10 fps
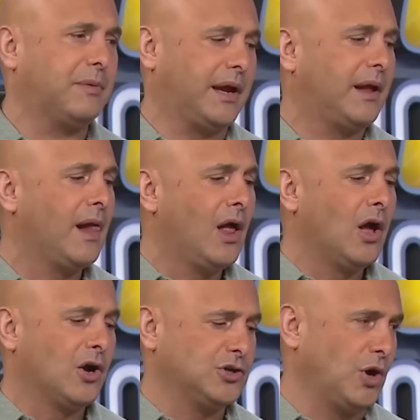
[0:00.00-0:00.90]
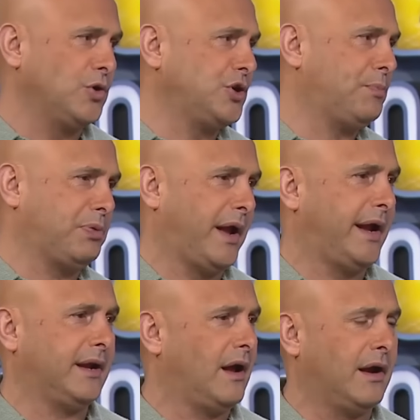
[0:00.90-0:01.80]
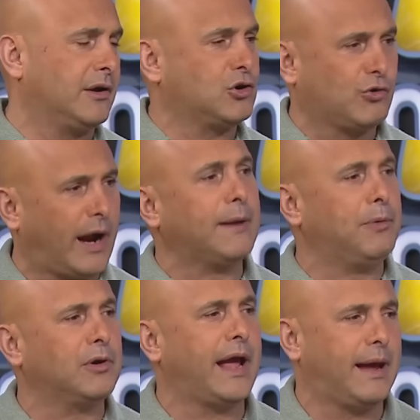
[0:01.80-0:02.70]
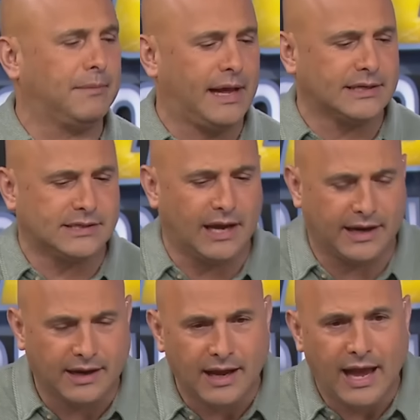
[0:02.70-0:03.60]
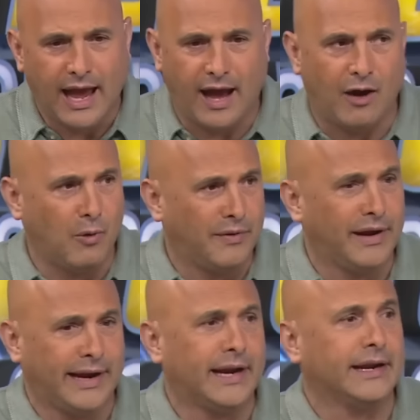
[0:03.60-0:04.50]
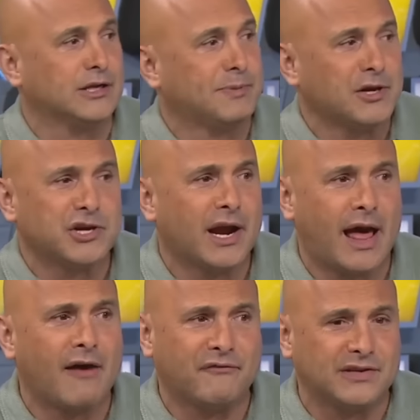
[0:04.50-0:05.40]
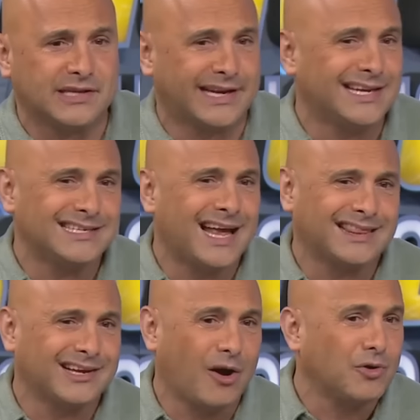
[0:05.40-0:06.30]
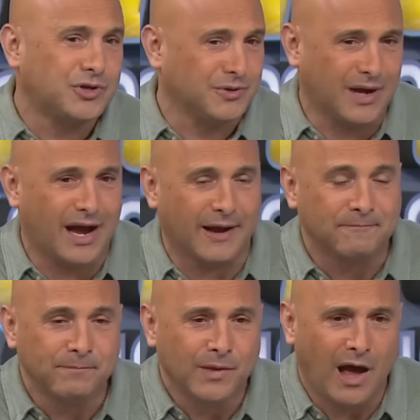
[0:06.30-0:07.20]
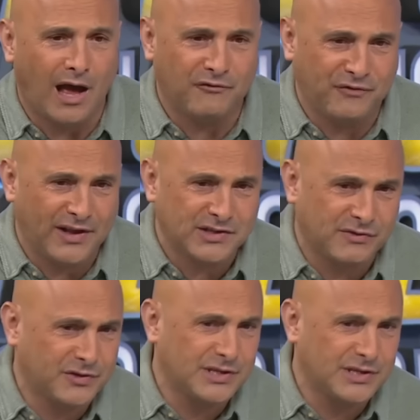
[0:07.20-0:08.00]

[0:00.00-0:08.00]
to be, because OG played an incredible game last night when they needed it, especially on offense. Like, he's not the go-to guy offensively.